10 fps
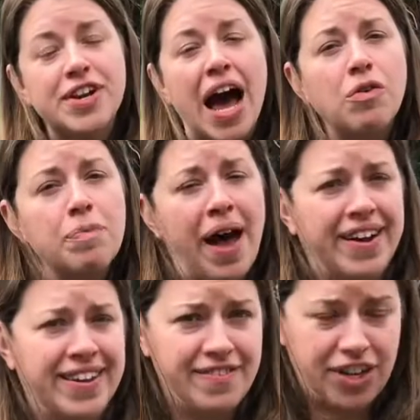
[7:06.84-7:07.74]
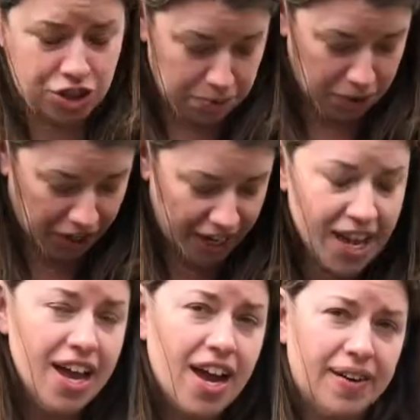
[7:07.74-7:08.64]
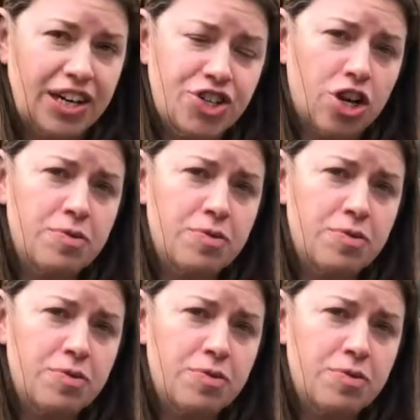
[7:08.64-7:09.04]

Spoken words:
now we're back in the vegetable garden. I'm going to show you,